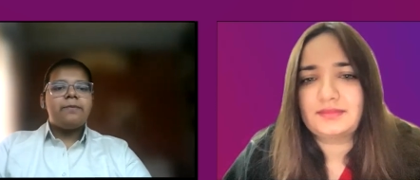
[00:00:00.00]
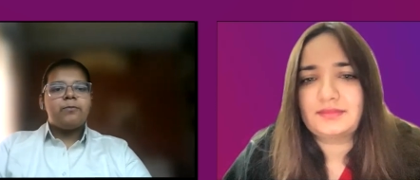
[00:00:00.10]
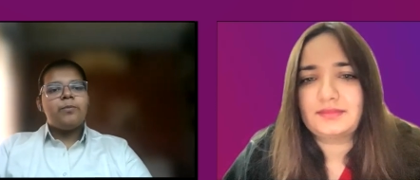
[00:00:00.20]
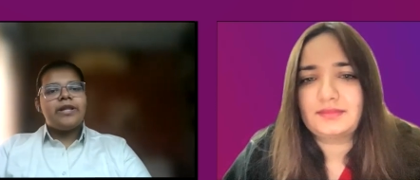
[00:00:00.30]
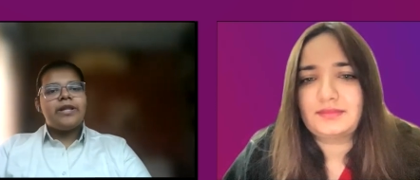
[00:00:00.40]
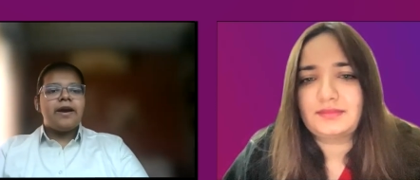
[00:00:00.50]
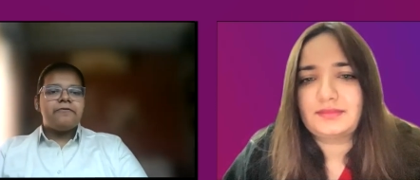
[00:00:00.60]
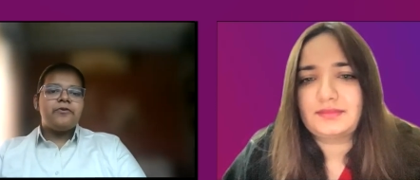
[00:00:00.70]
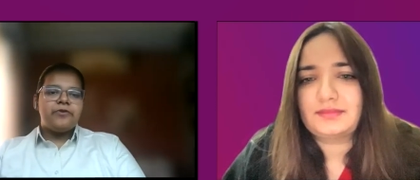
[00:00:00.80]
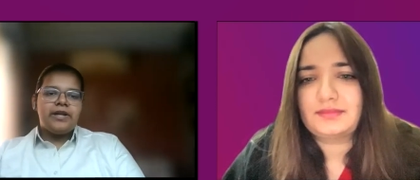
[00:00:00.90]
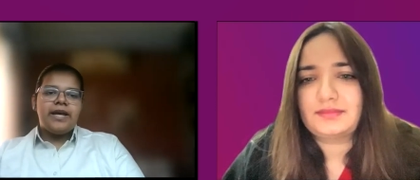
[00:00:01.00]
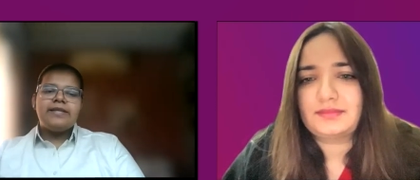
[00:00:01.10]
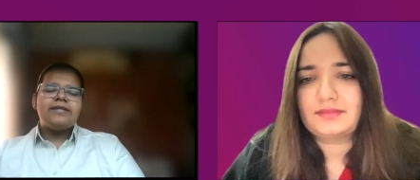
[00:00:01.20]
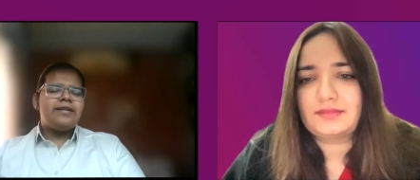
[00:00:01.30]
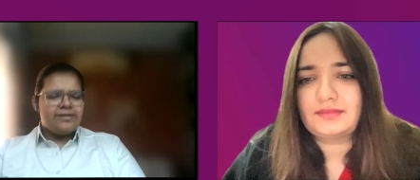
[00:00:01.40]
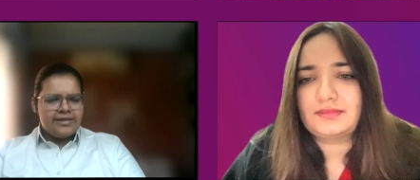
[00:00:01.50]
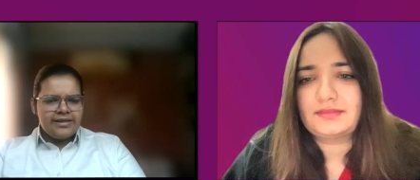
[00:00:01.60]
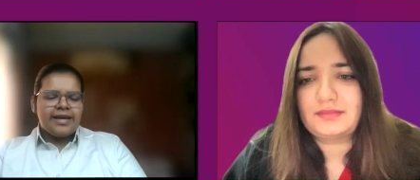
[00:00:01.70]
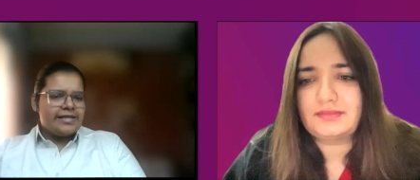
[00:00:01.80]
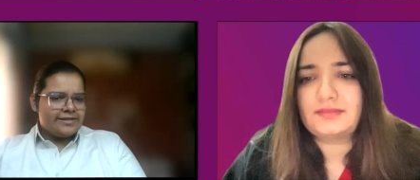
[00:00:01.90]
Speaker 1: in that moment that you realize,
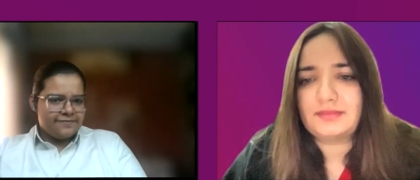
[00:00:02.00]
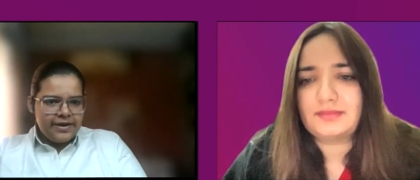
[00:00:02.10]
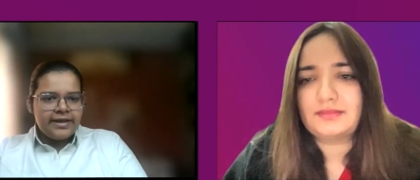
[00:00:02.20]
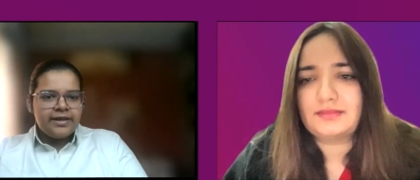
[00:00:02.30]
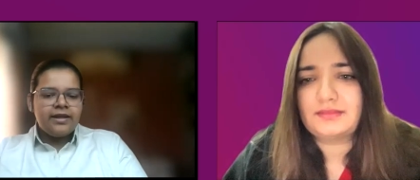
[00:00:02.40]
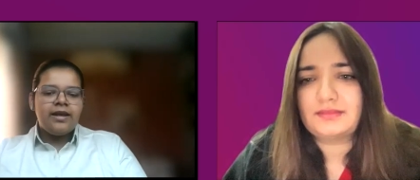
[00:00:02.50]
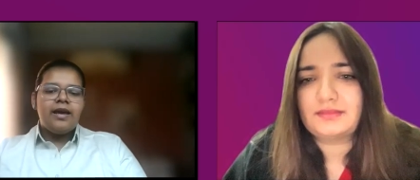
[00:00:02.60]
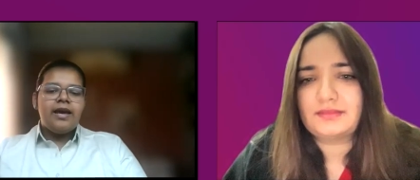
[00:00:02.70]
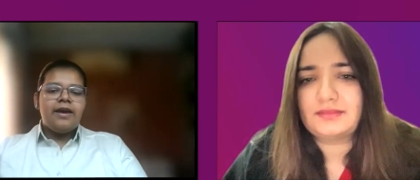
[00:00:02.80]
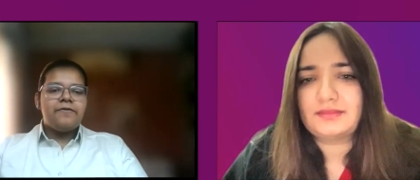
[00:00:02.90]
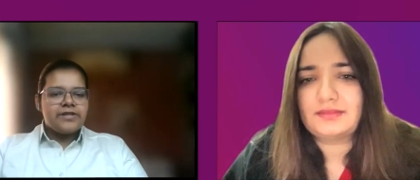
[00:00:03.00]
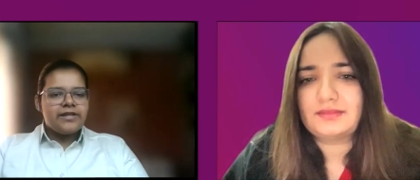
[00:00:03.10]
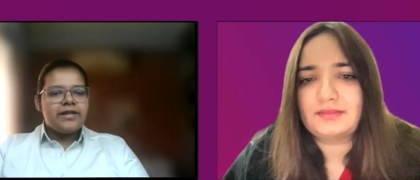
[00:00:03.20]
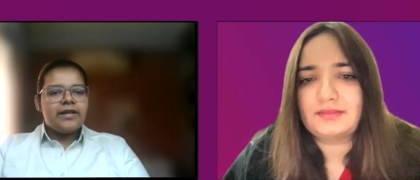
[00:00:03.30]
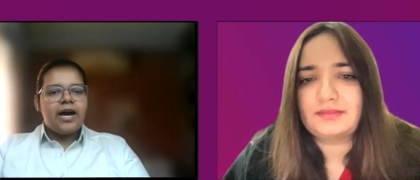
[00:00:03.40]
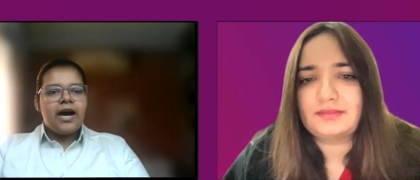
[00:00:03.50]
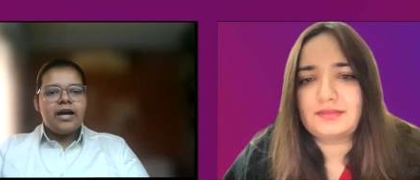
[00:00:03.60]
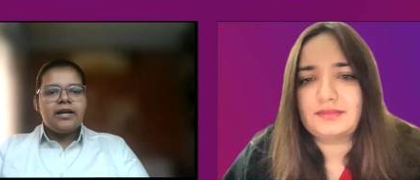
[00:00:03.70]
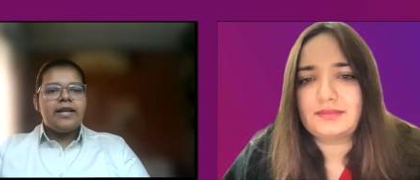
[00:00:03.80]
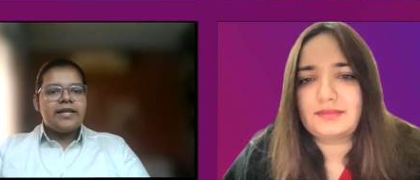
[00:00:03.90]
it's fine. If it's a little
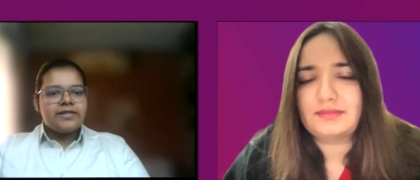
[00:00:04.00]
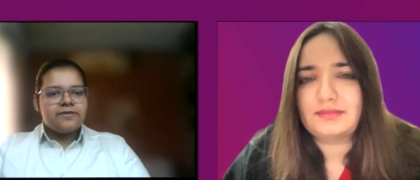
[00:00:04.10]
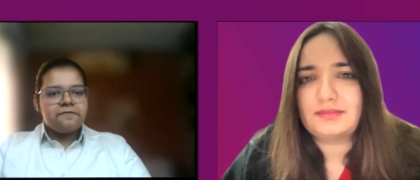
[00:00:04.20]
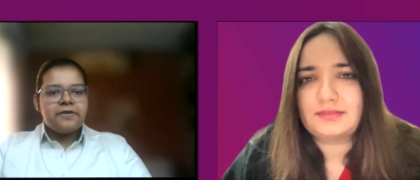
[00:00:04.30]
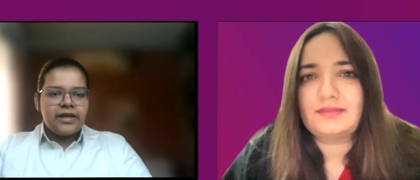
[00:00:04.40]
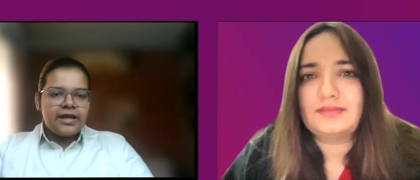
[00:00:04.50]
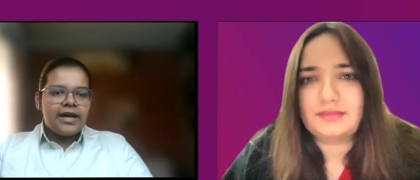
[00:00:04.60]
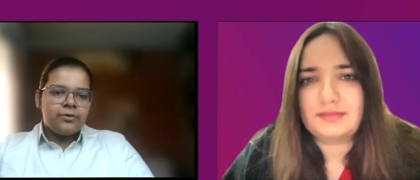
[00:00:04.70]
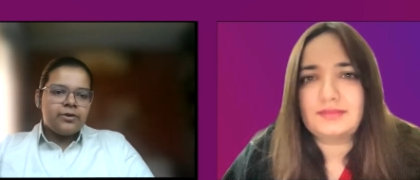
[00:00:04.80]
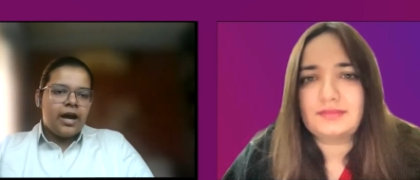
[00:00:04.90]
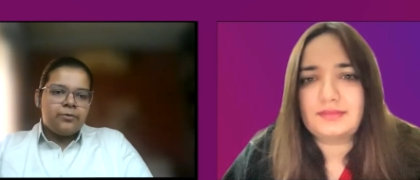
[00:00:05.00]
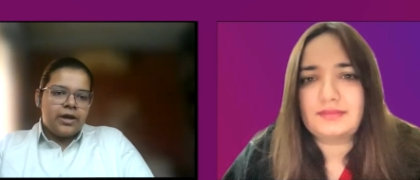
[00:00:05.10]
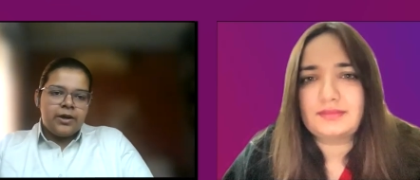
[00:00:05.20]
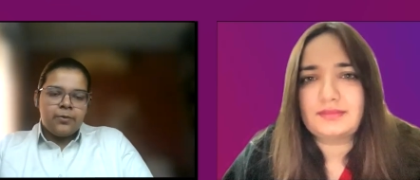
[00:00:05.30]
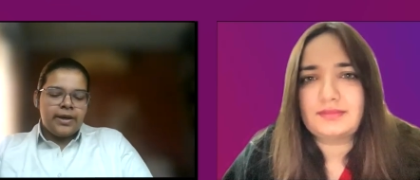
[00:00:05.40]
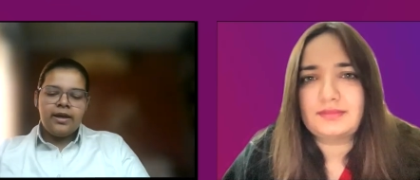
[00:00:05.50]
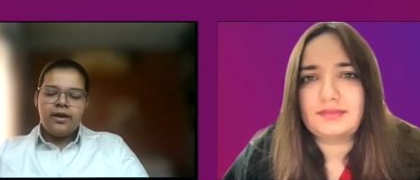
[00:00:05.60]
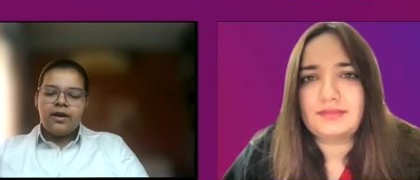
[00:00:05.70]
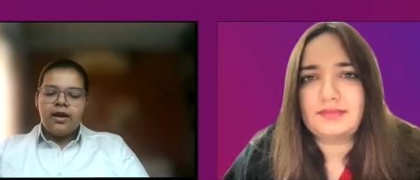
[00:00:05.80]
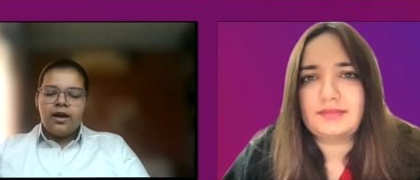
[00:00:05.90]
hard, let's figure out, out our
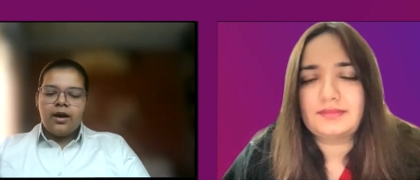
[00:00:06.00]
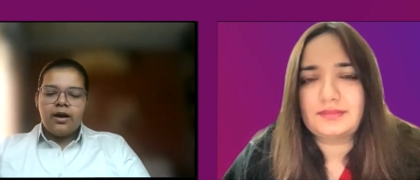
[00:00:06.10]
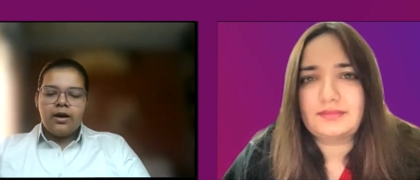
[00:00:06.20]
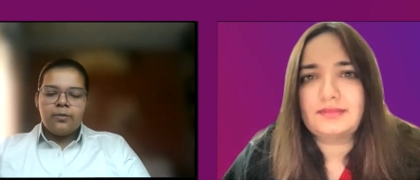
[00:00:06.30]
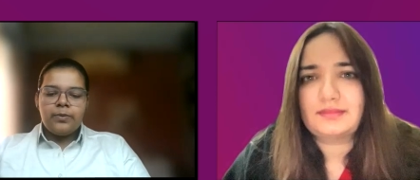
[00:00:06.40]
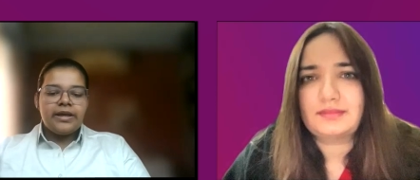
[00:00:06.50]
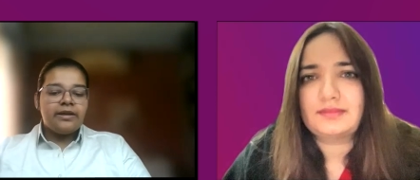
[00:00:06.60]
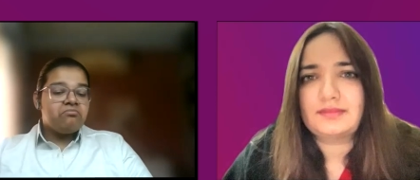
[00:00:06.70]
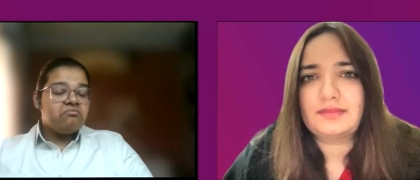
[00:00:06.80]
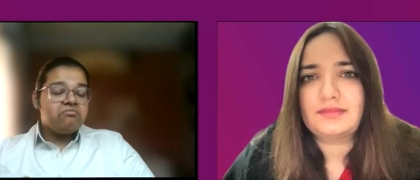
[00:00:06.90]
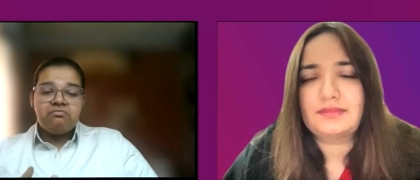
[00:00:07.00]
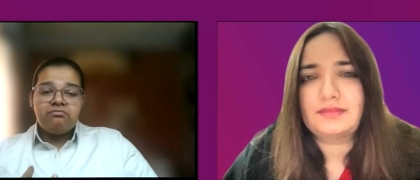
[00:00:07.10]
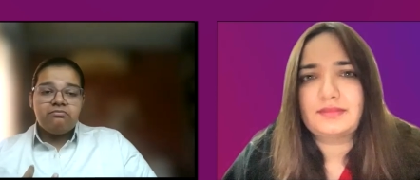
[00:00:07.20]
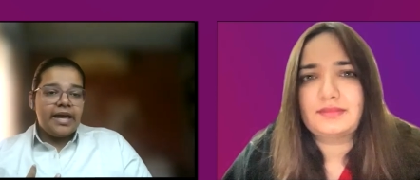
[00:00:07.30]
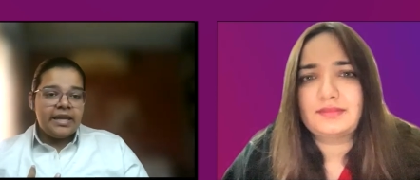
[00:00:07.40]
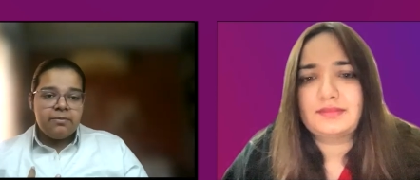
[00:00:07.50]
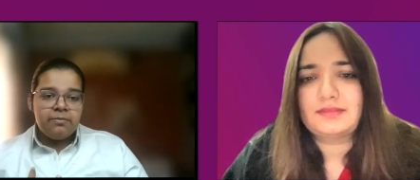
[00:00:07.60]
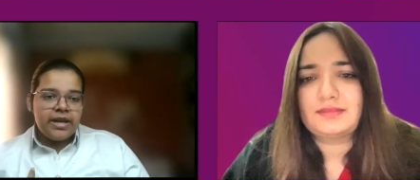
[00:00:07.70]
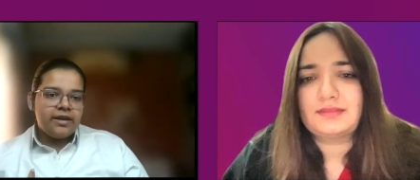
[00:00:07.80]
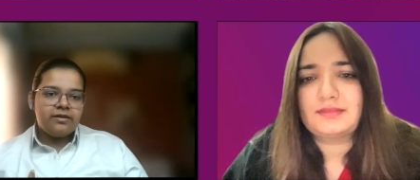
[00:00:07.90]
way. Uh, we can
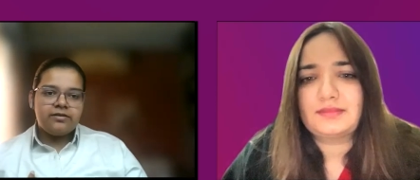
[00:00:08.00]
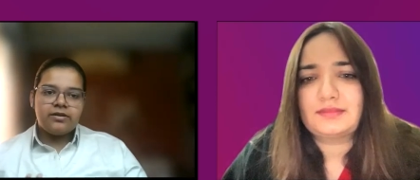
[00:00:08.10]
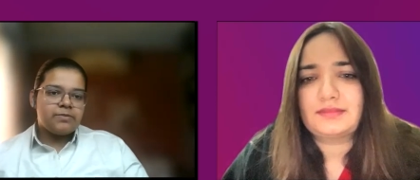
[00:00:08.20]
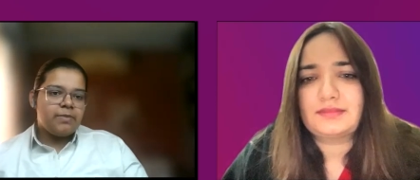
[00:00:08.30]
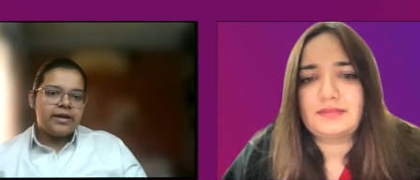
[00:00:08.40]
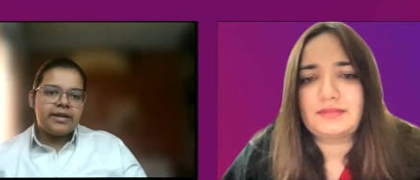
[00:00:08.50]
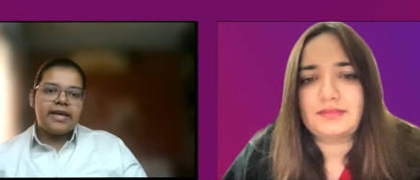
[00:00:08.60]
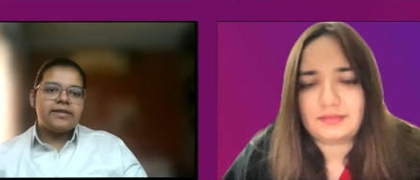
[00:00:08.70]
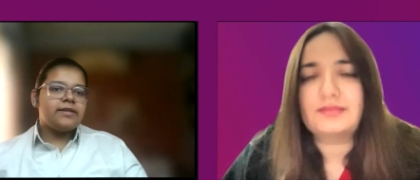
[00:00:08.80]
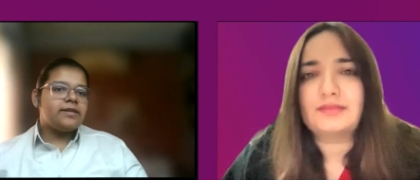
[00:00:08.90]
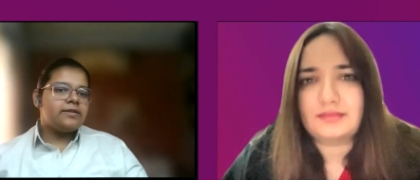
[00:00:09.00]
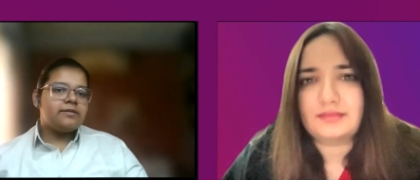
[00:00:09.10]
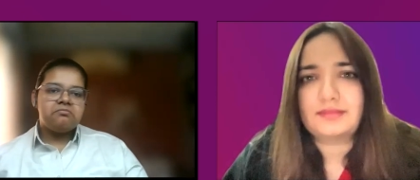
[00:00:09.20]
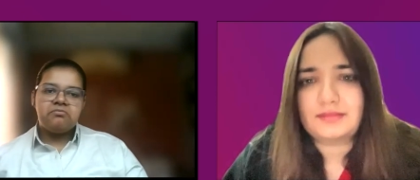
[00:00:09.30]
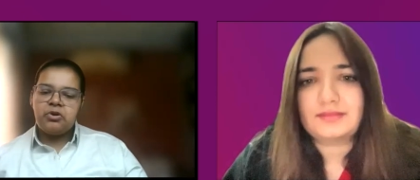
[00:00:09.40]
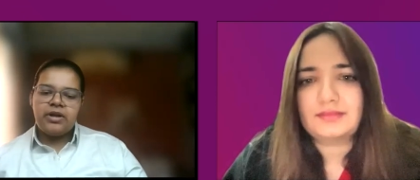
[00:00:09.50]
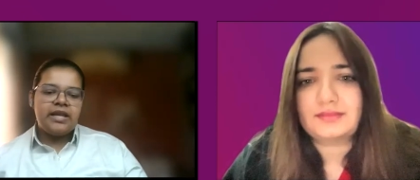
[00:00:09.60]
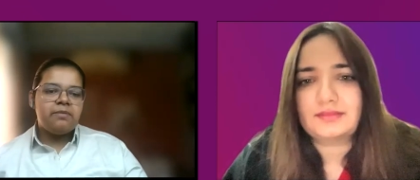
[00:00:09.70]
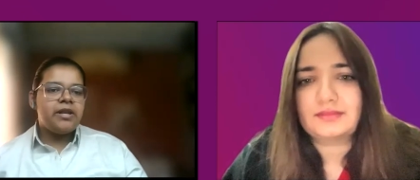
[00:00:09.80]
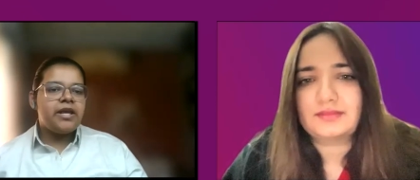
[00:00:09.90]
eliminate smart guesses,
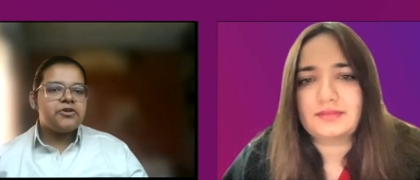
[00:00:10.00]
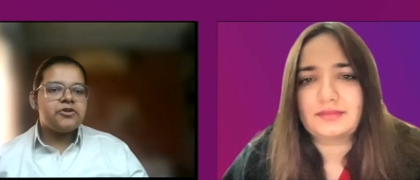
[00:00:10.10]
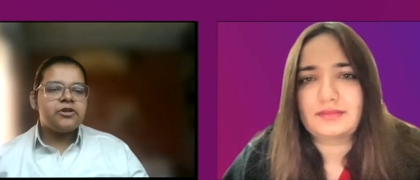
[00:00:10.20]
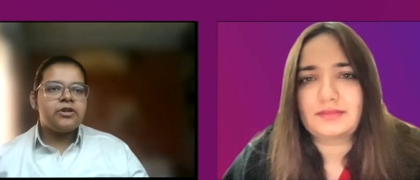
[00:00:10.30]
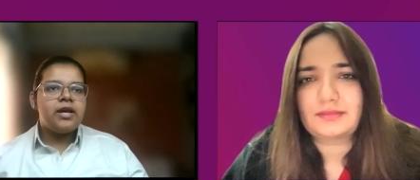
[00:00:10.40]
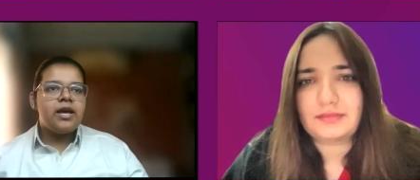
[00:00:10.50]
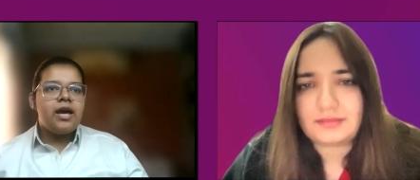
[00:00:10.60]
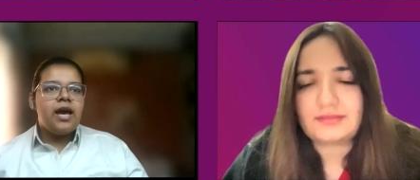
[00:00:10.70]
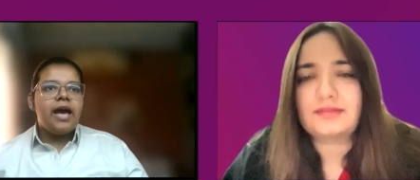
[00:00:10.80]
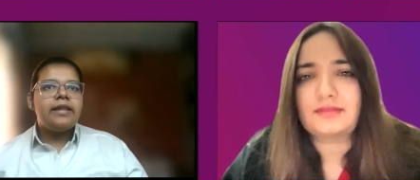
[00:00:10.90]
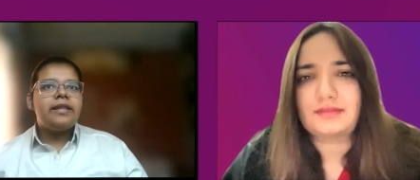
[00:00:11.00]
good elimination.